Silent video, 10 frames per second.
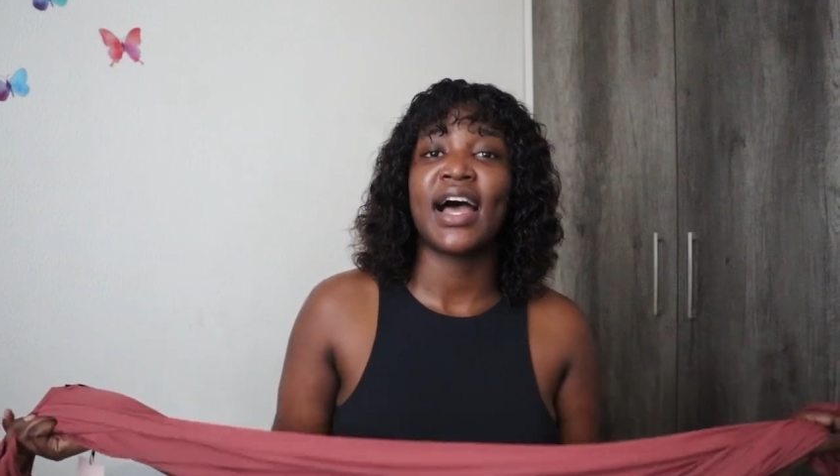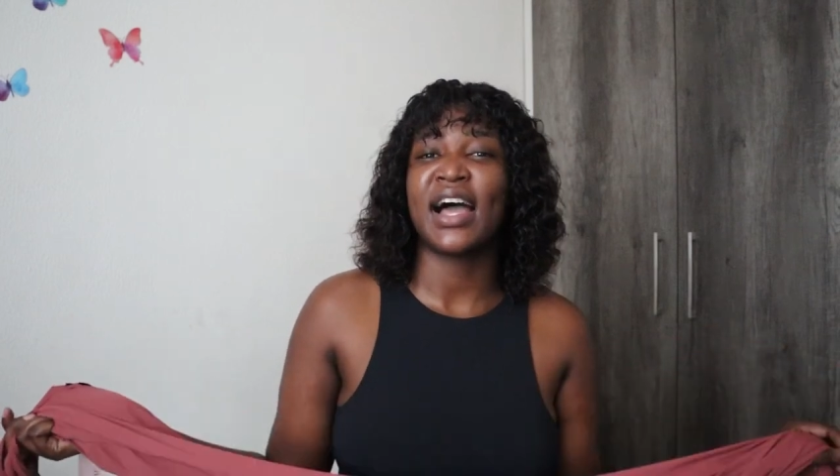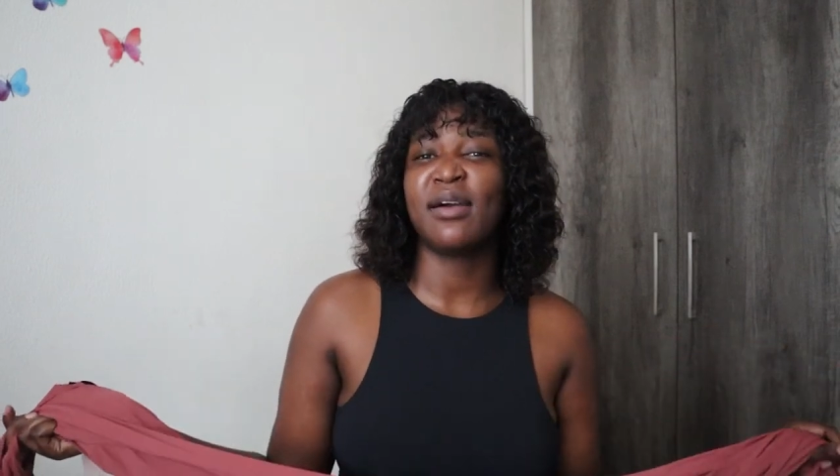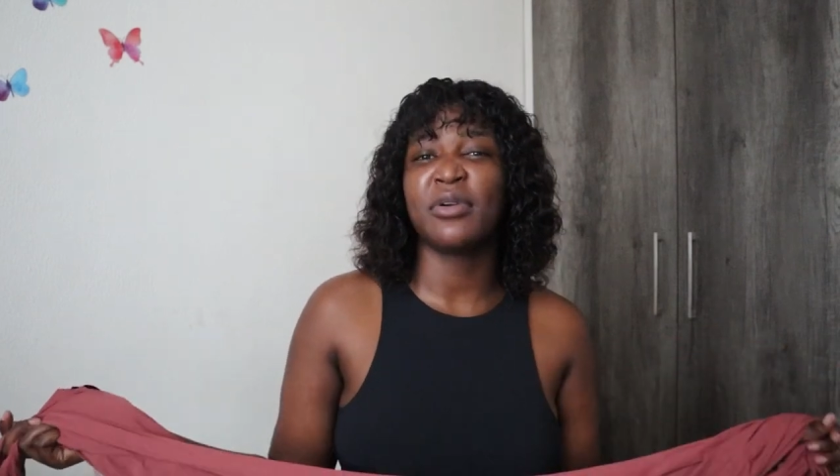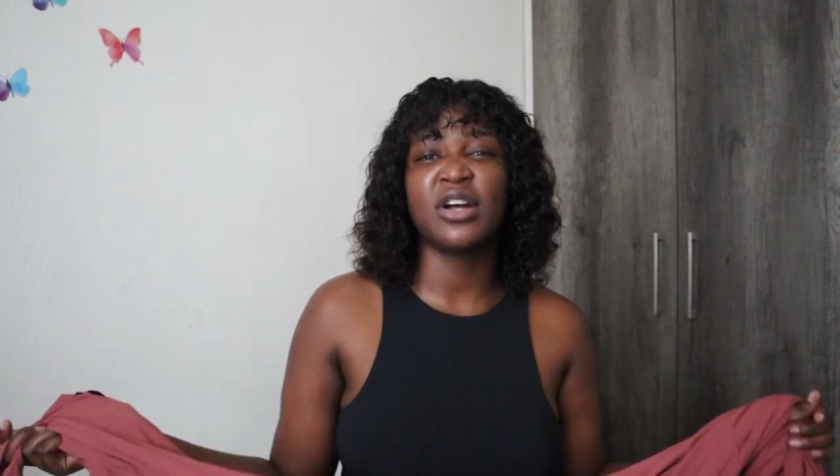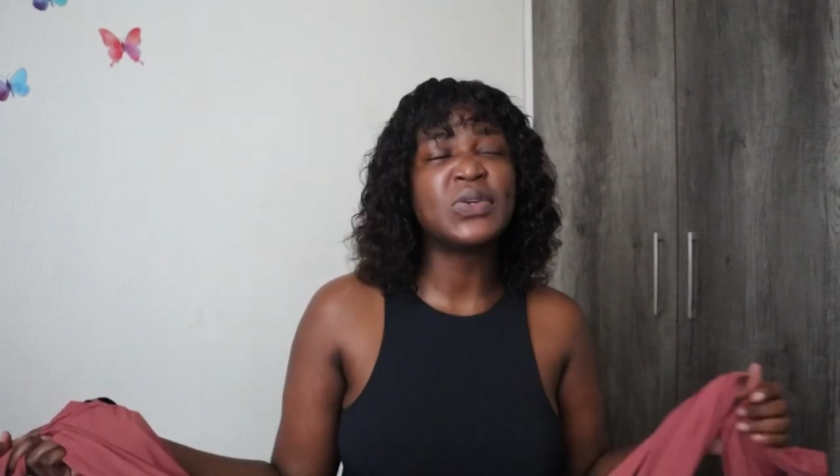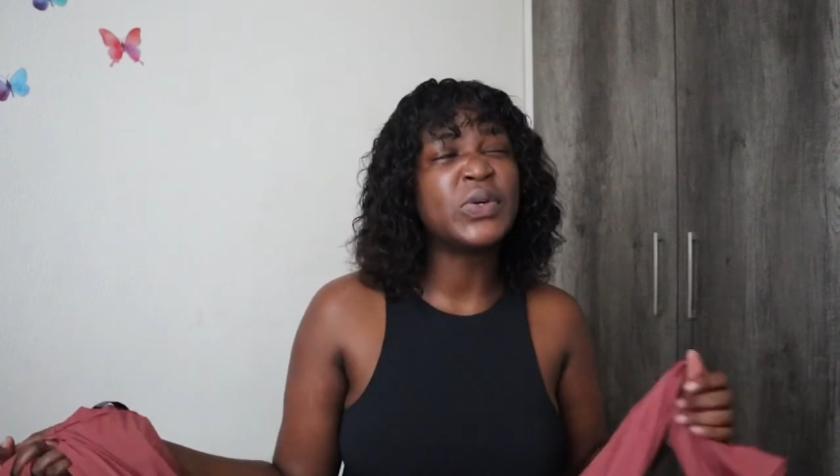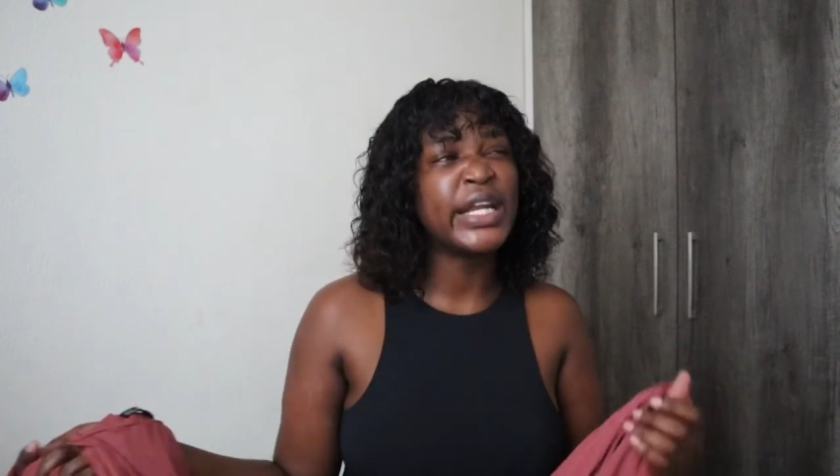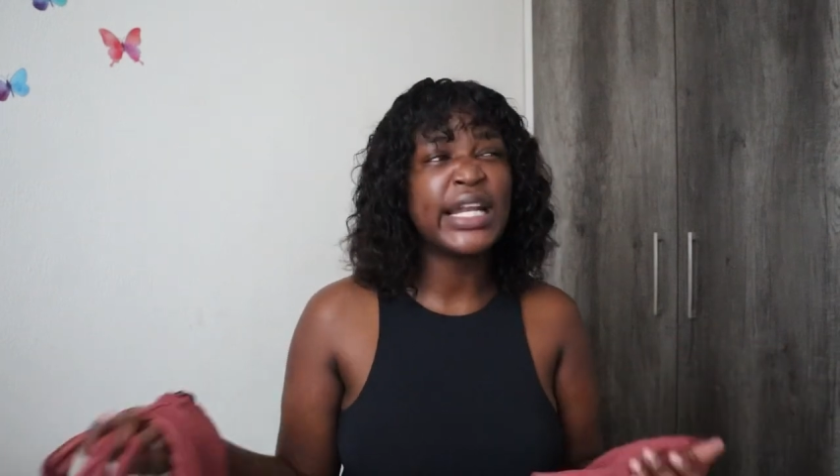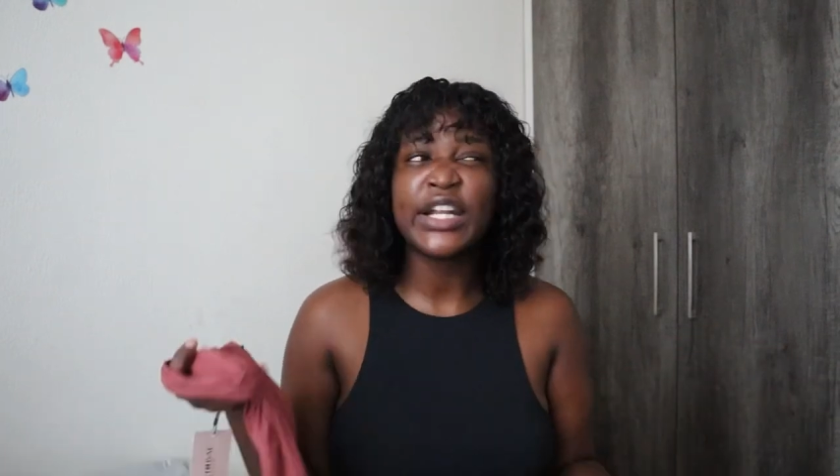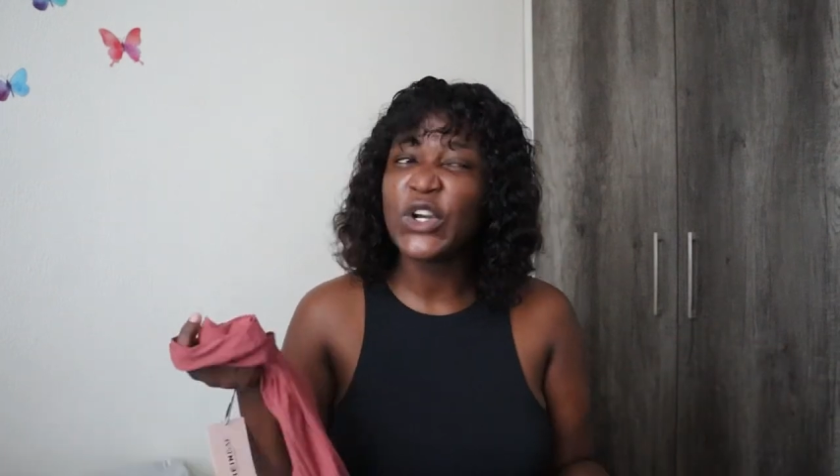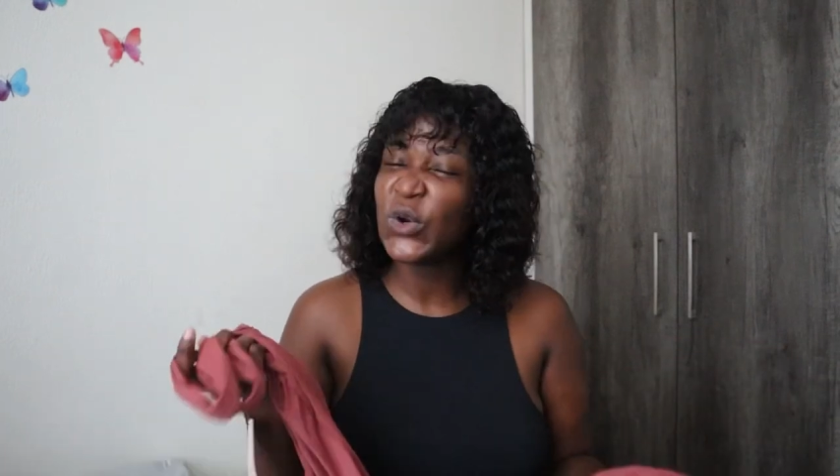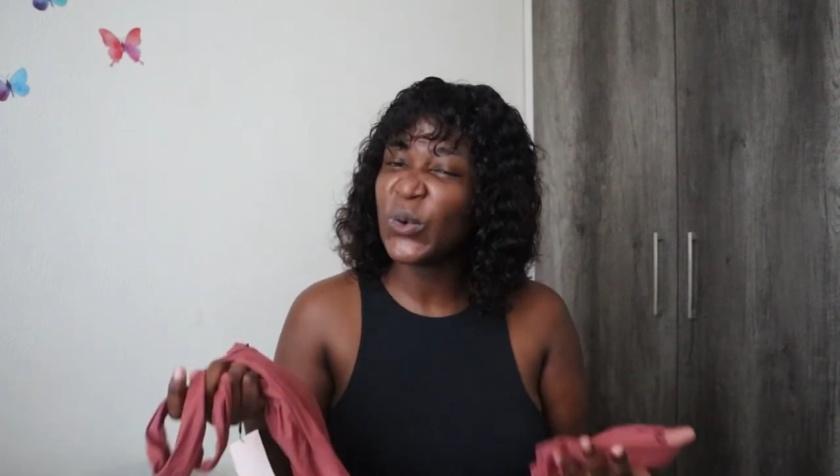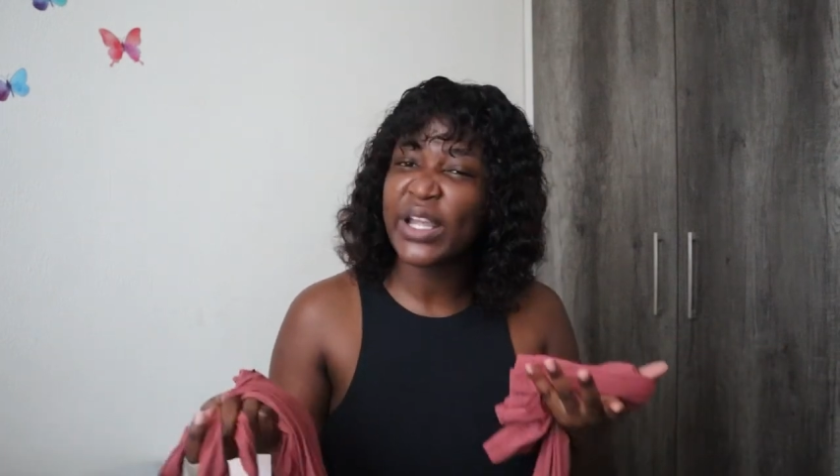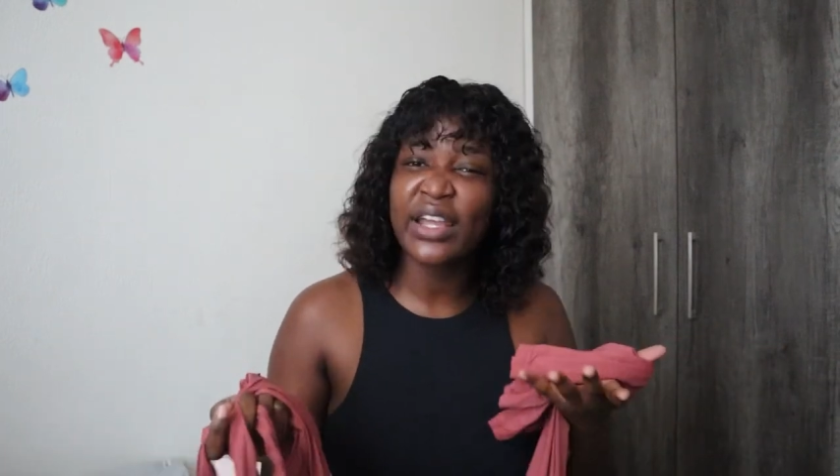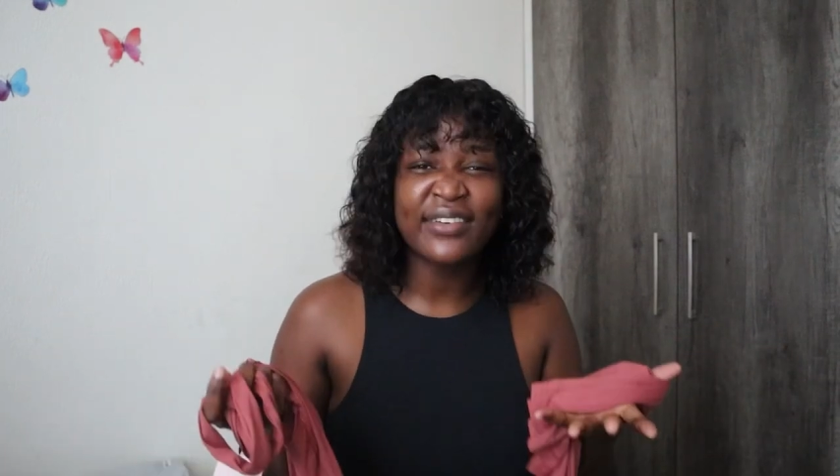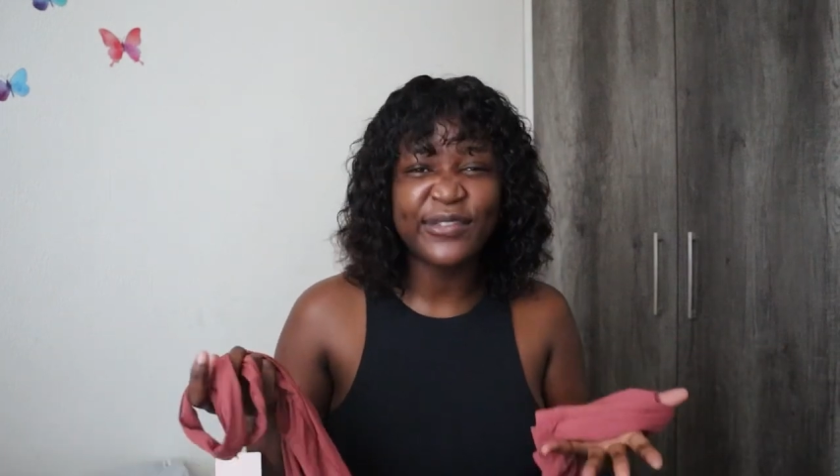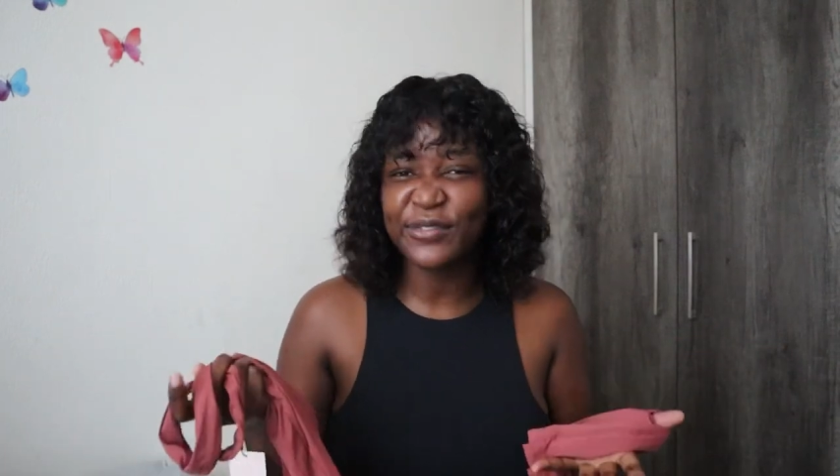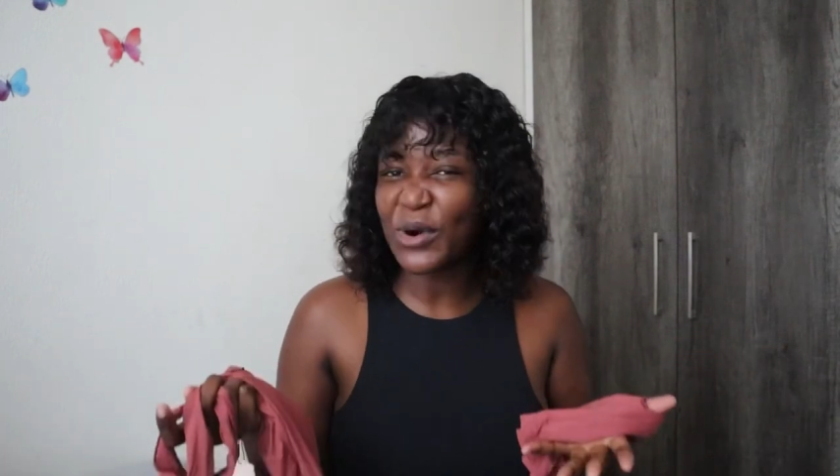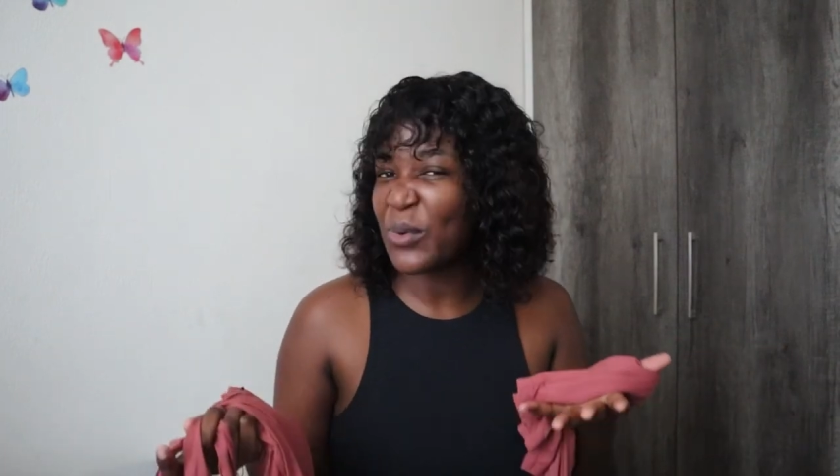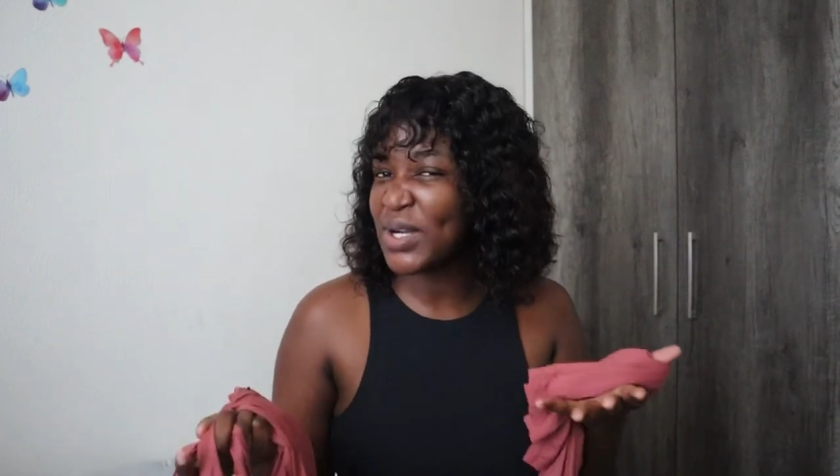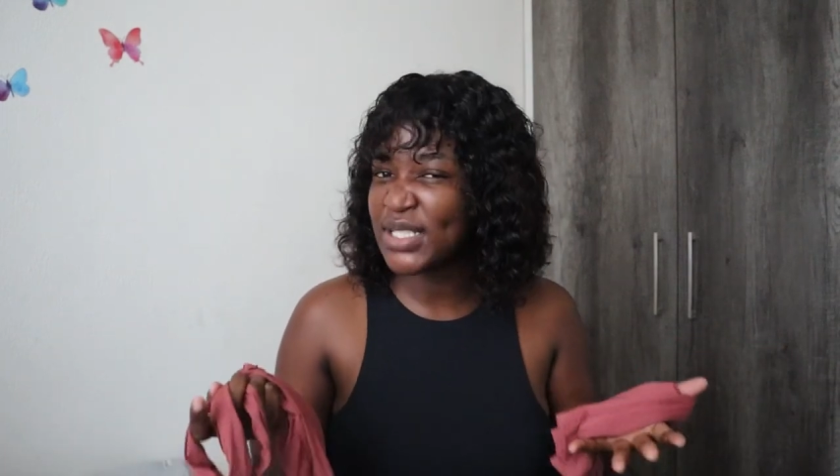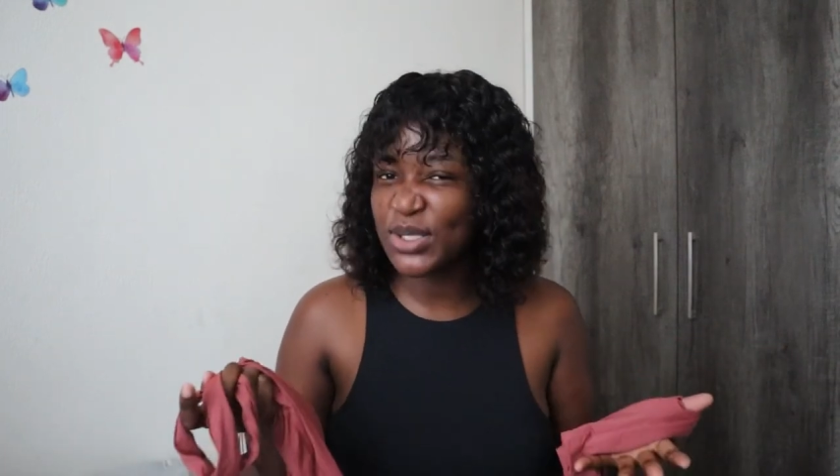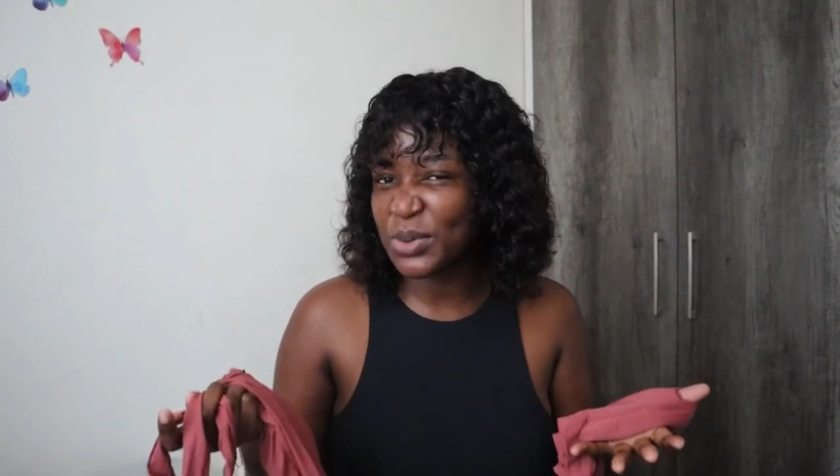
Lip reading: I'm not really looking forward